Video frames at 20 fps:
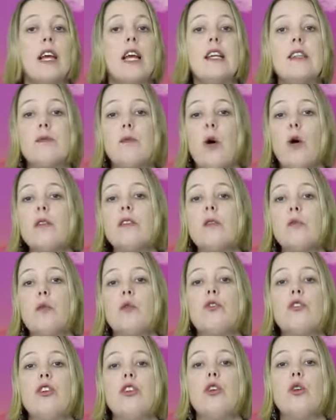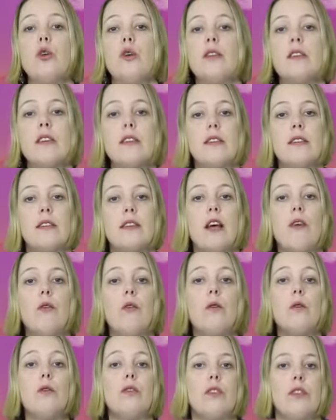it's possible to use
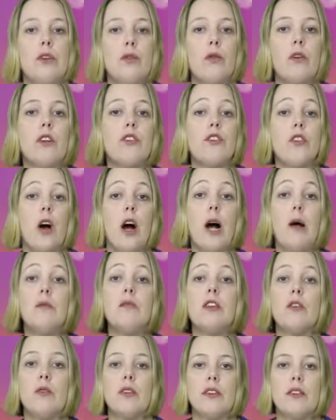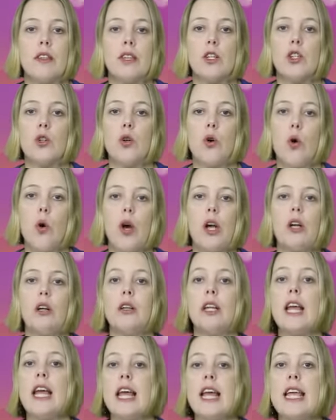several different types of essential
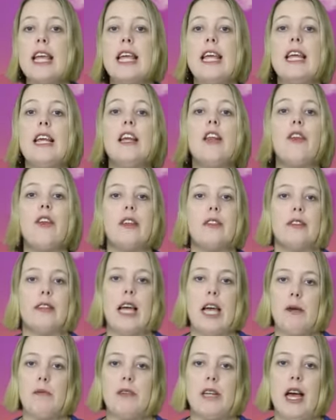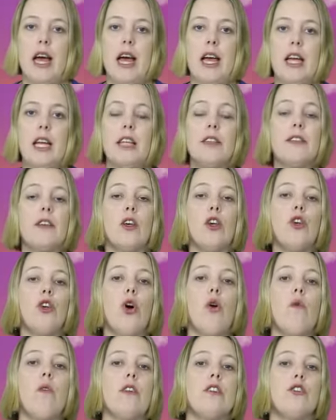oil in the same day. So you're
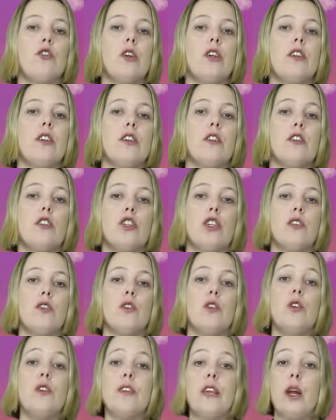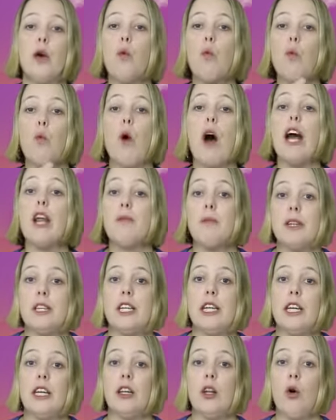not restricted to just using one
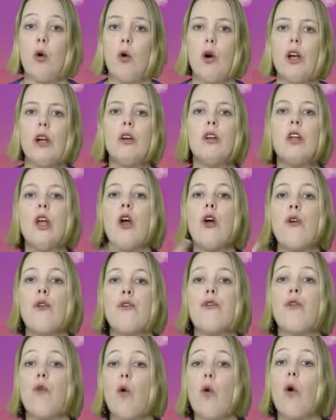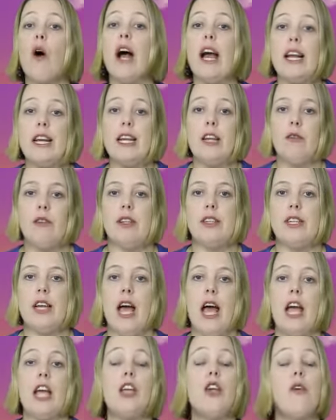particular oil for a given
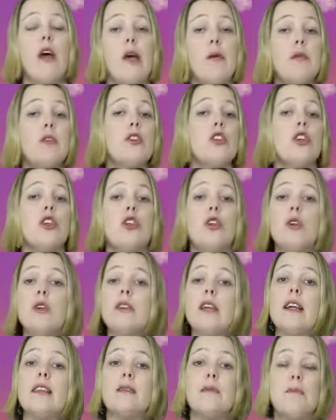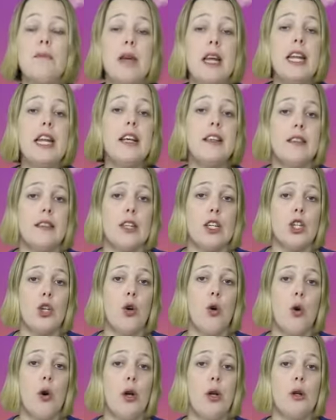day. You're able to use as many
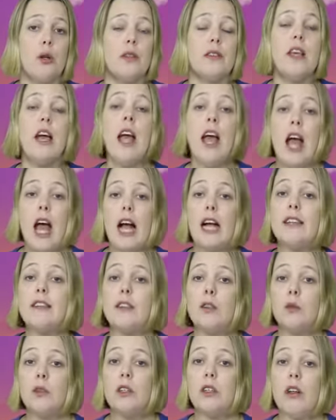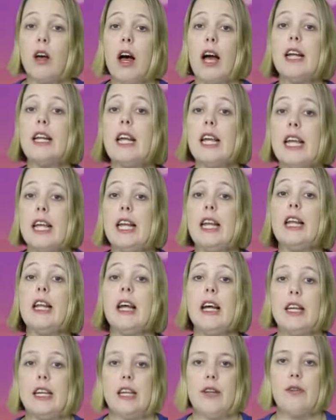essential oils as you would like in
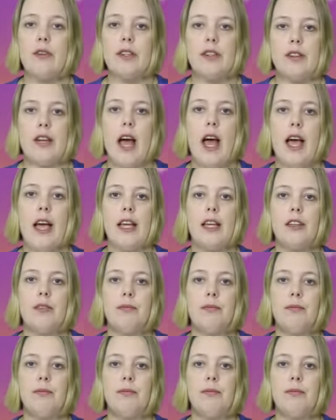a given day.